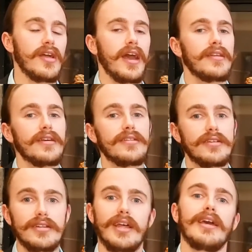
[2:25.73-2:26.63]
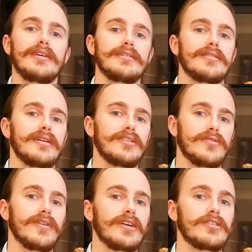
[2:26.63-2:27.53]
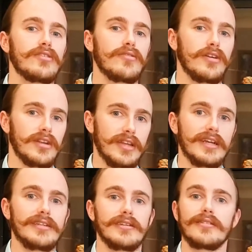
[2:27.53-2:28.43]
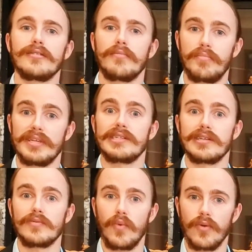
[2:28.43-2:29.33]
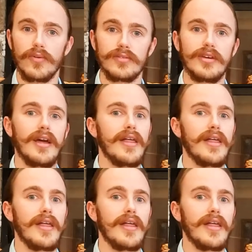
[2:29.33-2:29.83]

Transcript: And in today's international connected business world,